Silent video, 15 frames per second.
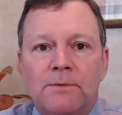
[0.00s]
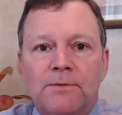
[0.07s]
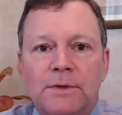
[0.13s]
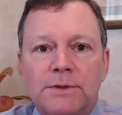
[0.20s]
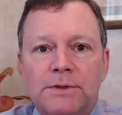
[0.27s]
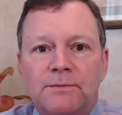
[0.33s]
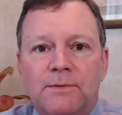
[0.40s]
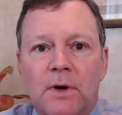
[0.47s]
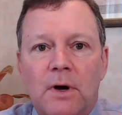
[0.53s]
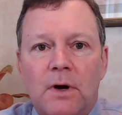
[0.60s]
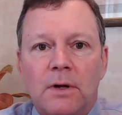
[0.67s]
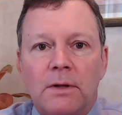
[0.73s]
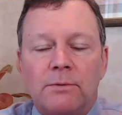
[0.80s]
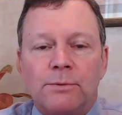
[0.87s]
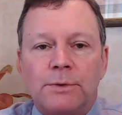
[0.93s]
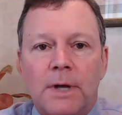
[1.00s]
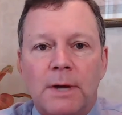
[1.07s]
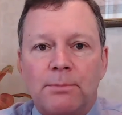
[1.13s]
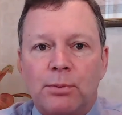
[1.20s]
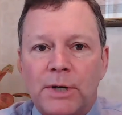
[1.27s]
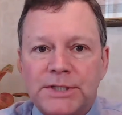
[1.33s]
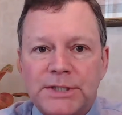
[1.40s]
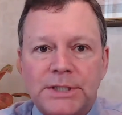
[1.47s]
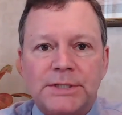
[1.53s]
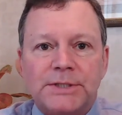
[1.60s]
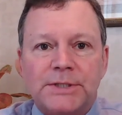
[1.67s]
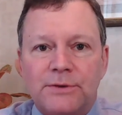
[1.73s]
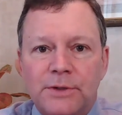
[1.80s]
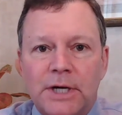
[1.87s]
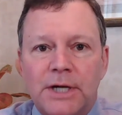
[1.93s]
First of all,
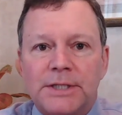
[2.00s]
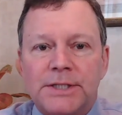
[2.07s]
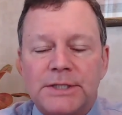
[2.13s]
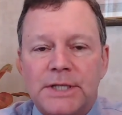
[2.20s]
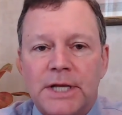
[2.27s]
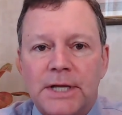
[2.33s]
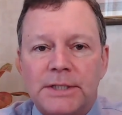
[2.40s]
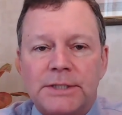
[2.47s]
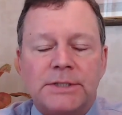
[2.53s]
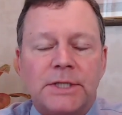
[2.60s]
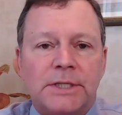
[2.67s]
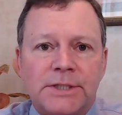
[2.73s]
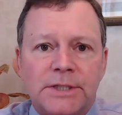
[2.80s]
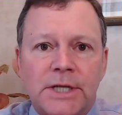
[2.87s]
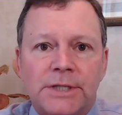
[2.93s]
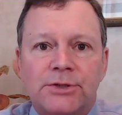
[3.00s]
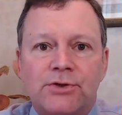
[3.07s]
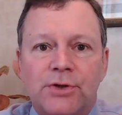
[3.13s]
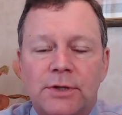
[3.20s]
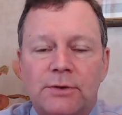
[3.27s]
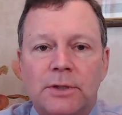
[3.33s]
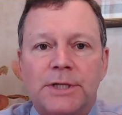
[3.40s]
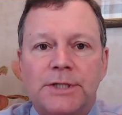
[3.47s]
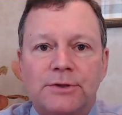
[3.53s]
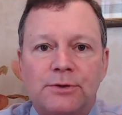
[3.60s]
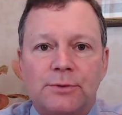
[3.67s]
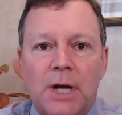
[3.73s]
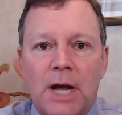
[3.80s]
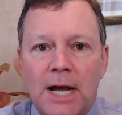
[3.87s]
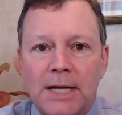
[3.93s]
presidents in the United States generally
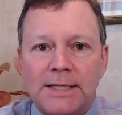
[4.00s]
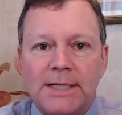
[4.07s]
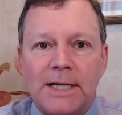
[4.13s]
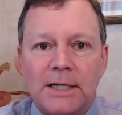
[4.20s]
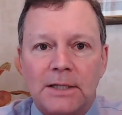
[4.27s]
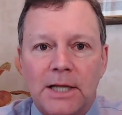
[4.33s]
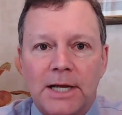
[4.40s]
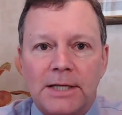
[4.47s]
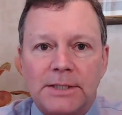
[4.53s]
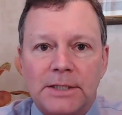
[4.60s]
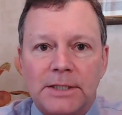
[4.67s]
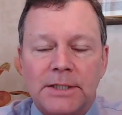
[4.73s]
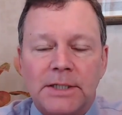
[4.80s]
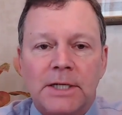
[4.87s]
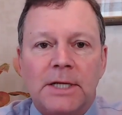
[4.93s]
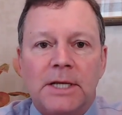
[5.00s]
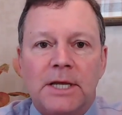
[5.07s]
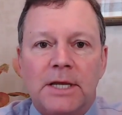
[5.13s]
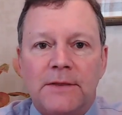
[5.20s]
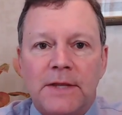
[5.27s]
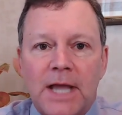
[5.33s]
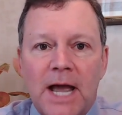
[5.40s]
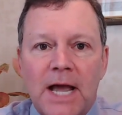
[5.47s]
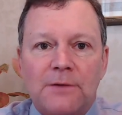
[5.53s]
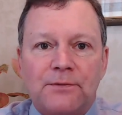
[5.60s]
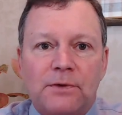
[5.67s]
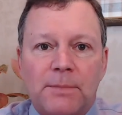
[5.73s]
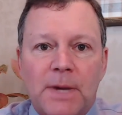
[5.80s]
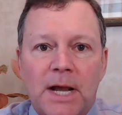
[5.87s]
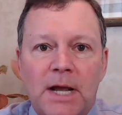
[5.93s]
do not get elected in the
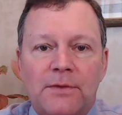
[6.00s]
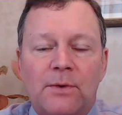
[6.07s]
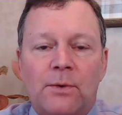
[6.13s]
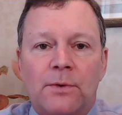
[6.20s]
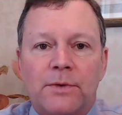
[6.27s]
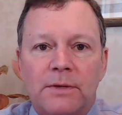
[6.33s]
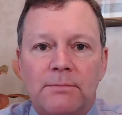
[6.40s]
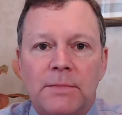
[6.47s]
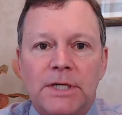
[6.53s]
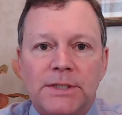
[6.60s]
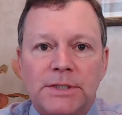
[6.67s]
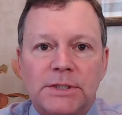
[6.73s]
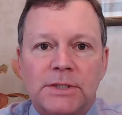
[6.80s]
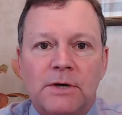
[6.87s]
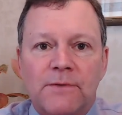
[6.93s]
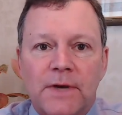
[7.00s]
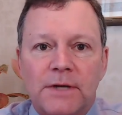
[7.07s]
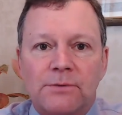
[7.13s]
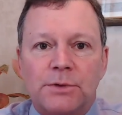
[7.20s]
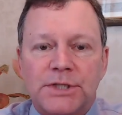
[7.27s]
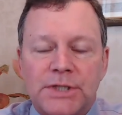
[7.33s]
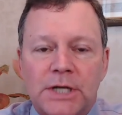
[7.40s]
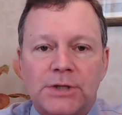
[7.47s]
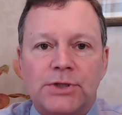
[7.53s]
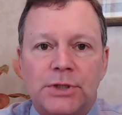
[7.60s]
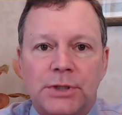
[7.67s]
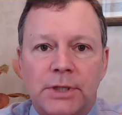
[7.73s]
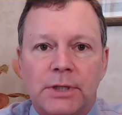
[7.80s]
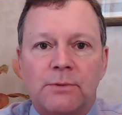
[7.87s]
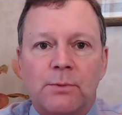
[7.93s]
aftermath or the midst of a
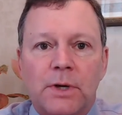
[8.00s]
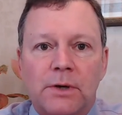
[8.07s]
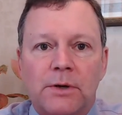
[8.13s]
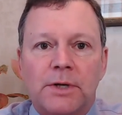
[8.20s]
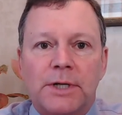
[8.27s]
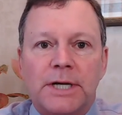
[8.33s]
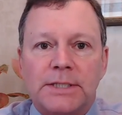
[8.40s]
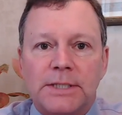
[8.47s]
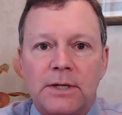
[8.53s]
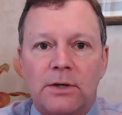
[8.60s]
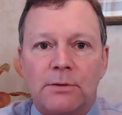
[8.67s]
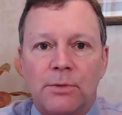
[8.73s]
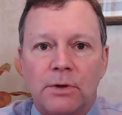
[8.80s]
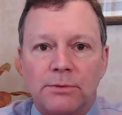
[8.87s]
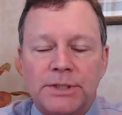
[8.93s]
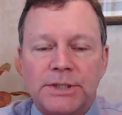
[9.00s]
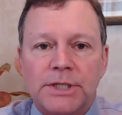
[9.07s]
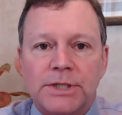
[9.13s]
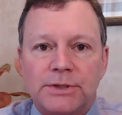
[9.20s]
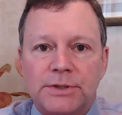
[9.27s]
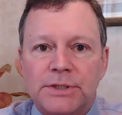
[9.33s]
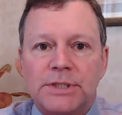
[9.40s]
recession, and we're in a terrible recession.